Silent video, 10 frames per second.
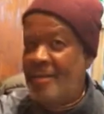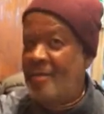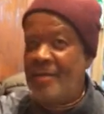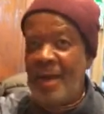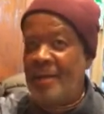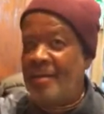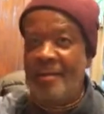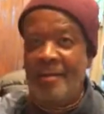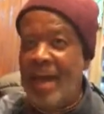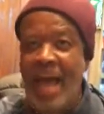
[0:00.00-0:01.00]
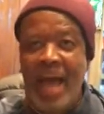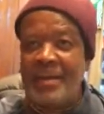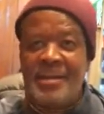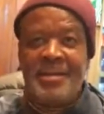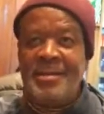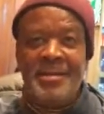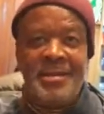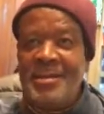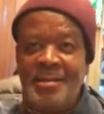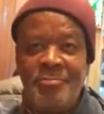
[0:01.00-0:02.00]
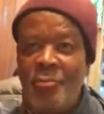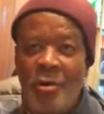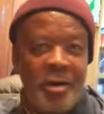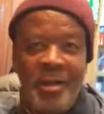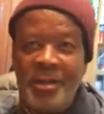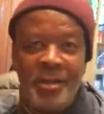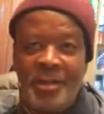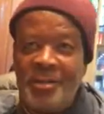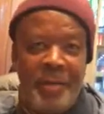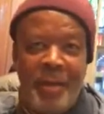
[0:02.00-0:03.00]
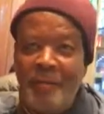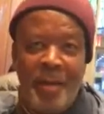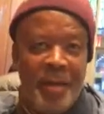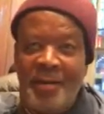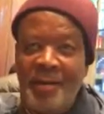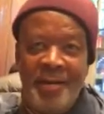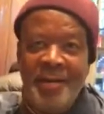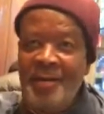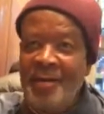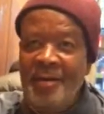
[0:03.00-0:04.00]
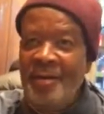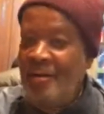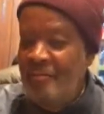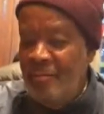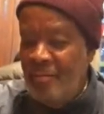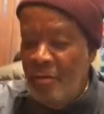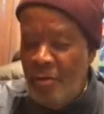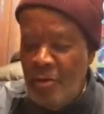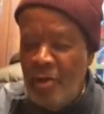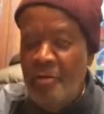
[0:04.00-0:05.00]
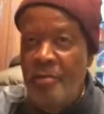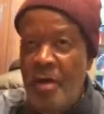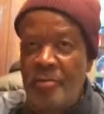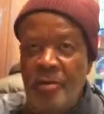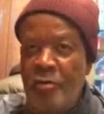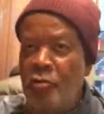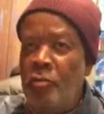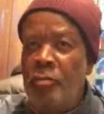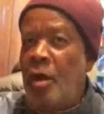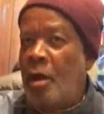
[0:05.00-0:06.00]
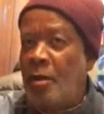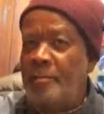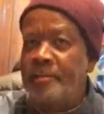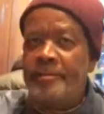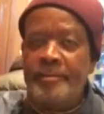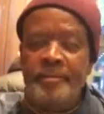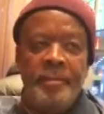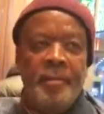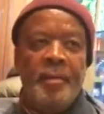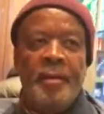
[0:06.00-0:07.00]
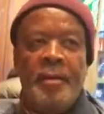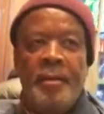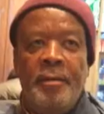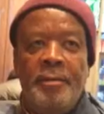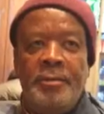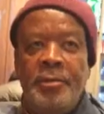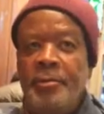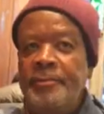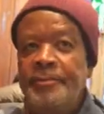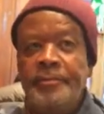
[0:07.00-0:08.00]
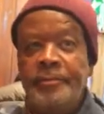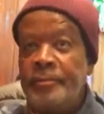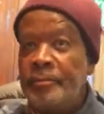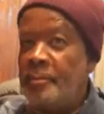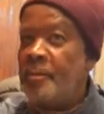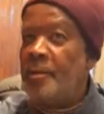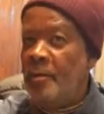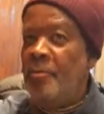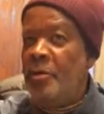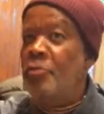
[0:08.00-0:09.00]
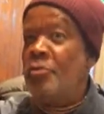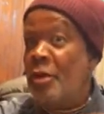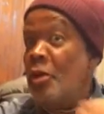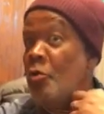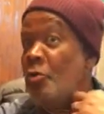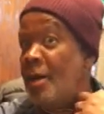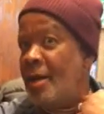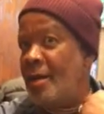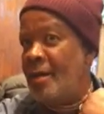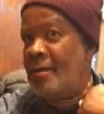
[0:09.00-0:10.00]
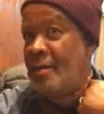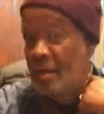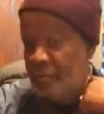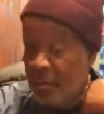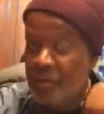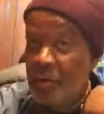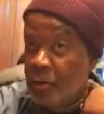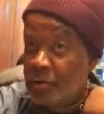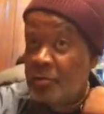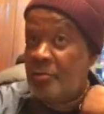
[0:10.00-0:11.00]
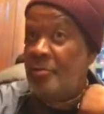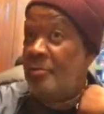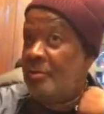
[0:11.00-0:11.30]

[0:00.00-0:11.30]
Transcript: Just like ants. They're just walking this pavement and all around the whole block. So we usually go there, and we would also